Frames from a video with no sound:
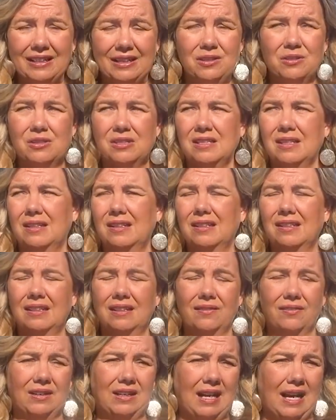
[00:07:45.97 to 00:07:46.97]
I used to
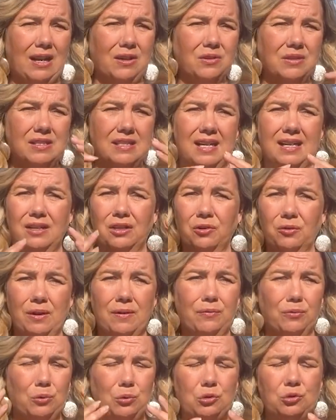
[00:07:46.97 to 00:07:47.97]
live in a house that had a
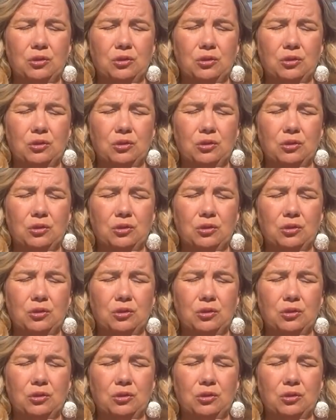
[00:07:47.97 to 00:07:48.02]
grapefruit